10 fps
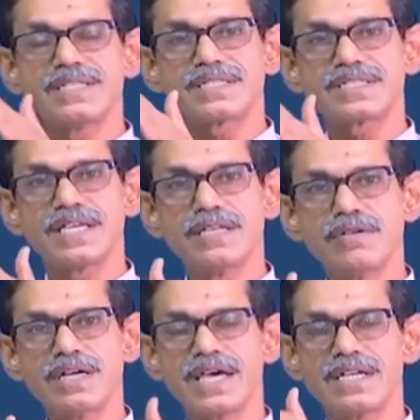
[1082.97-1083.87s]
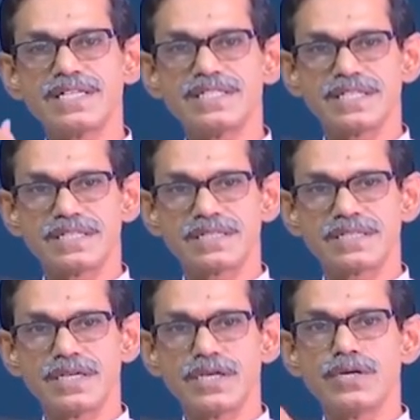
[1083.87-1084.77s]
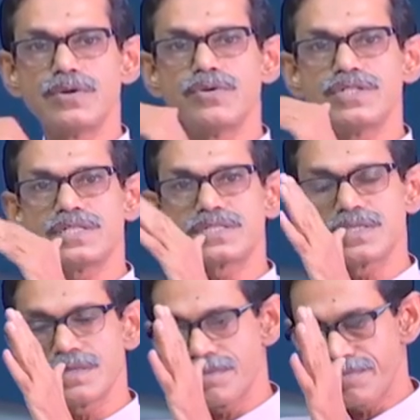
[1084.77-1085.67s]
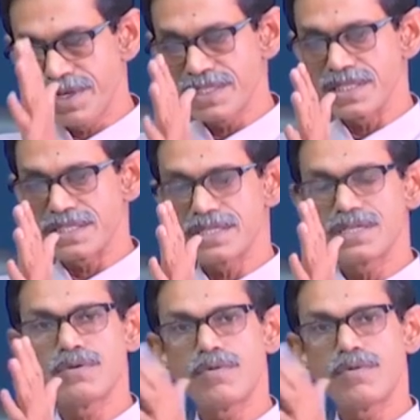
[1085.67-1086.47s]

the cellular antigen which is present.